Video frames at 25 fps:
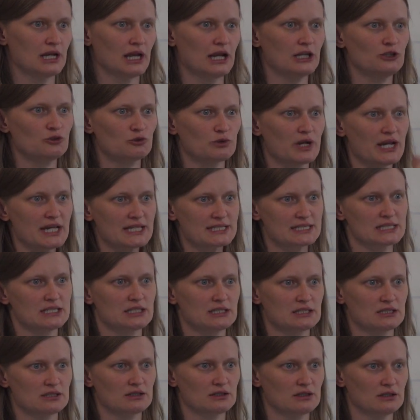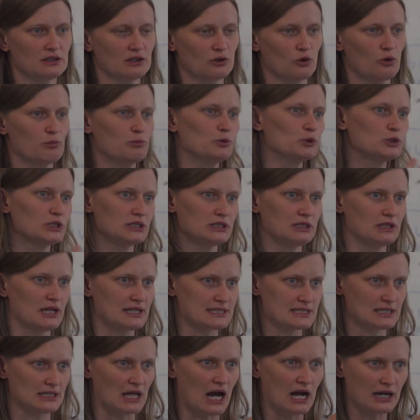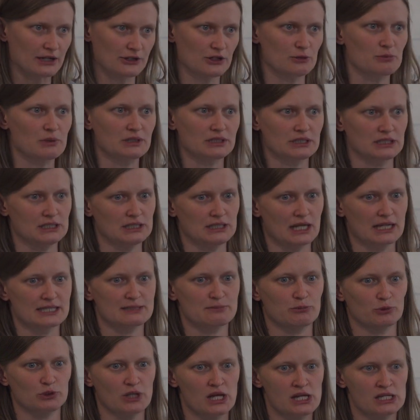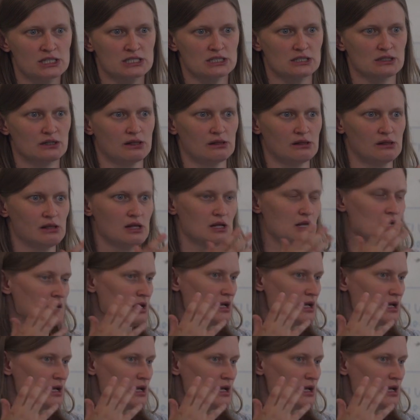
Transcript: and raise it or put it as an argument in an exponential,